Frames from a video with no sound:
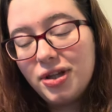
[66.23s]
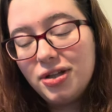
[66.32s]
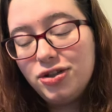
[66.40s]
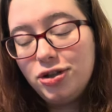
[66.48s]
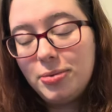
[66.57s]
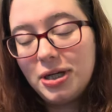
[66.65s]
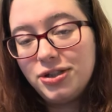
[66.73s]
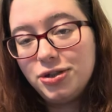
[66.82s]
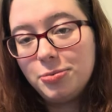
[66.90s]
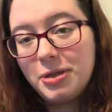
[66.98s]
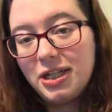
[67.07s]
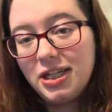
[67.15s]

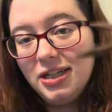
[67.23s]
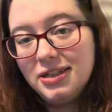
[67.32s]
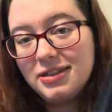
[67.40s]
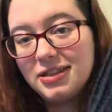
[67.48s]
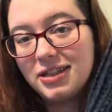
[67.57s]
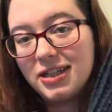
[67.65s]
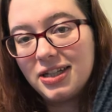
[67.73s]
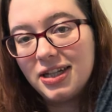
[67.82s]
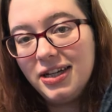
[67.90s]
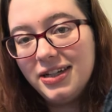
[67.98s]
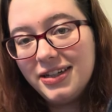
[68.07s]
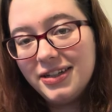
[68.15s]
2x2 beanie is looking
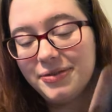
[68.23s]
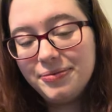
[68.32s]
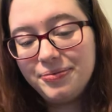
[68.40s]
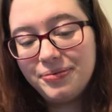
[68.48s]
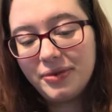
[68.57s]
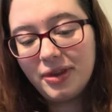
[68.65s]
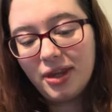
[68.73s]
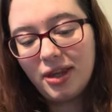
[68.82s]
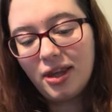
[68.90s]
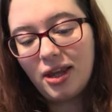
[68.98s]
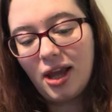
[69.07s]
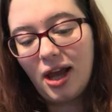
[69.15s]
like.
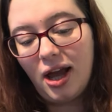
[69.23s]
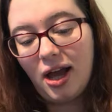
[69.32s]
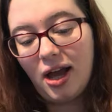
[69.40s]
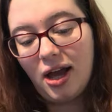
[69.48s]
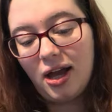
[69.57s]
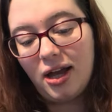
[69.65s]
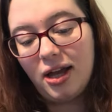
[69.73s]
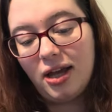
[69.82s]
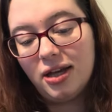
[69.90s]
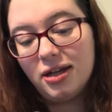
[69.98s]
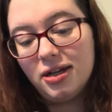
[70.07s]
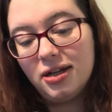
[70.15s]

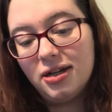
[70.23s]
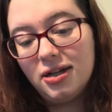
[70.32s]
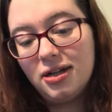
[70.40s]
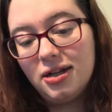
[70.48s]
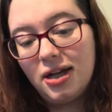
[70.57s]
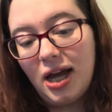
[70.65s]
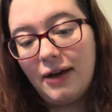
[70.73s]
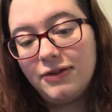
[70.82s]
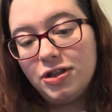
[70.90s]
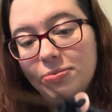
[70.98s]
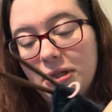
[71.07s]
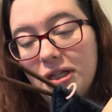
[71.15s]
I have
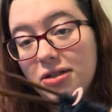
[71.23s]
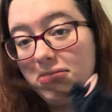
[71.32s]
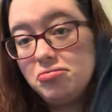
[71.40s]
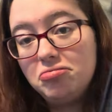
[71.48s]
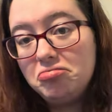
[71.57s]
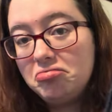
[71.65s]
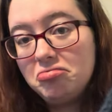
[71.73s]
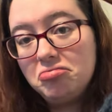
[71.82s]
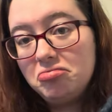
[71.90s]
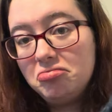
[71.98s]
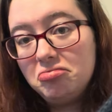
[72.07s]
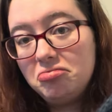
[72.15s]
just been
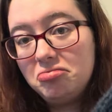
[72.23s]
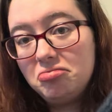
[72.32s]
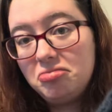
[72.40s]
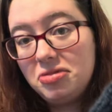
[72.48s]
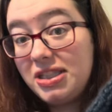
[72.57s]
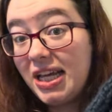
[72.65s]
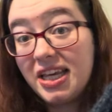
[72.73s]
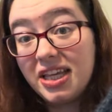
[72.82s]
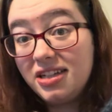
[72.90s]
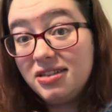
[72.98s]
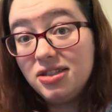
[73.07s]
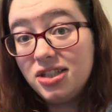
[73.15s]

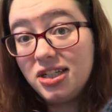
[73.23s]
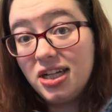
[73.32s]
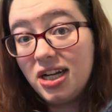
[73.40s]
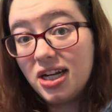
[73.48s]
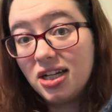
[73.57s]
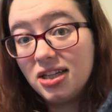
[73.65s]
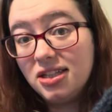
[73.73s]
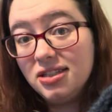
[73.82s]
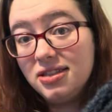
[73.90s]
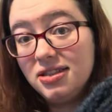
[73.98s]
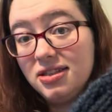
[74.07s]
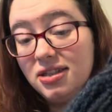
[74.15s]
taking to knitting on
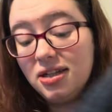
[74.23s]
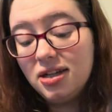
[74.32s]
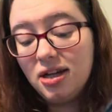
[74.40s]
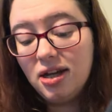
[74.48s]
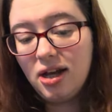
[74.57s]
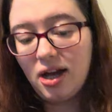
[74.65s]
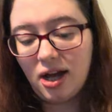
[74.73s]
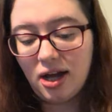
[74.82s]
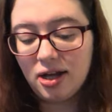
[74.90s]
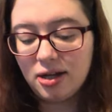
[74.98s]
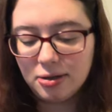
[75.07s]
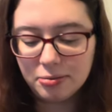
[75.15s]
this.
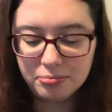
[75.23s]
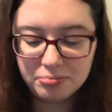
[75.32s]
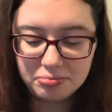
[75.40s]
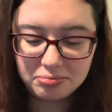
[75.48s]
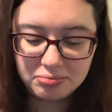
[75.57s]
Can't